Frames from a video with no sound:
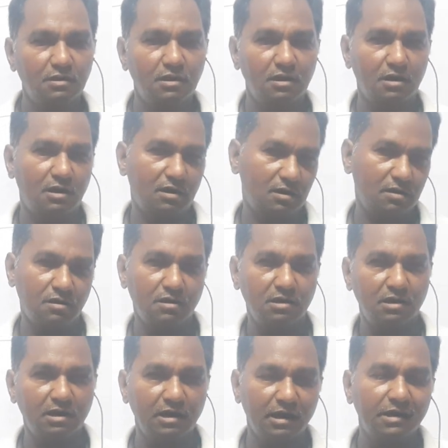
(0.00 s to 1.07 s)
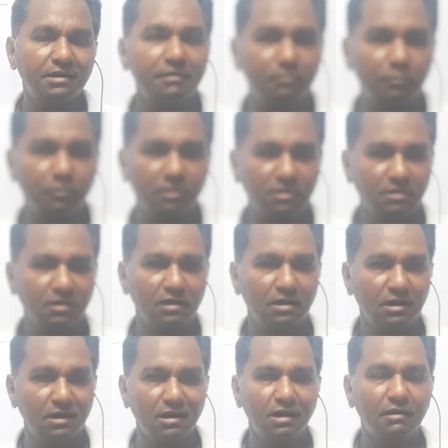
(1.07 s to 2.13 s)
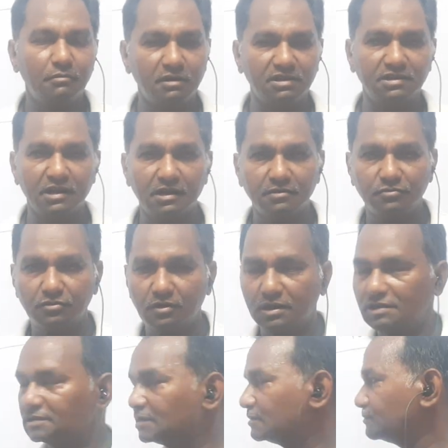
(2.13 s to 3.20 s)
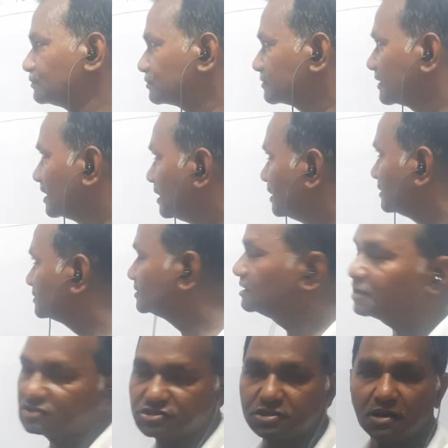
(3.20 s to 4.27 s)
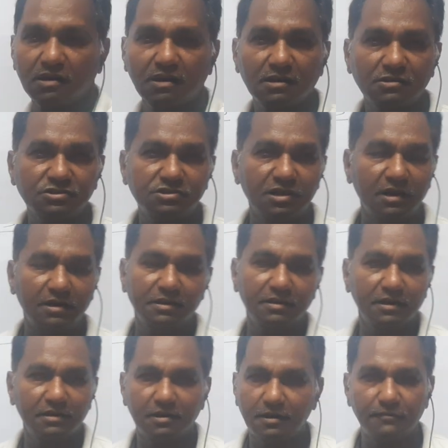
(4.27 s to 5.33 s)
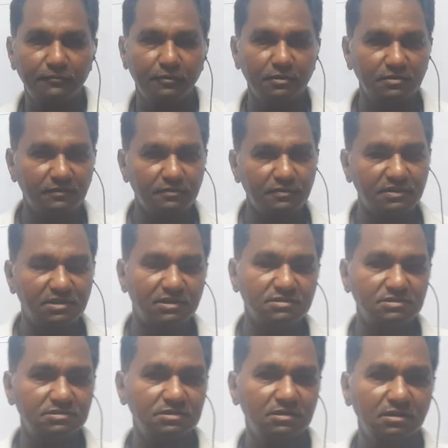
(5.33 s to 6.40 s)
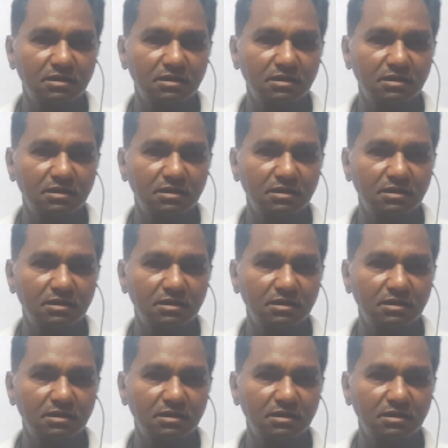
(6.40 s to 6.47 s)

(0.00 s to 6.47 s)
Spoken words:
uh, any board 11th and 12th. This channel is dedicated for the physics.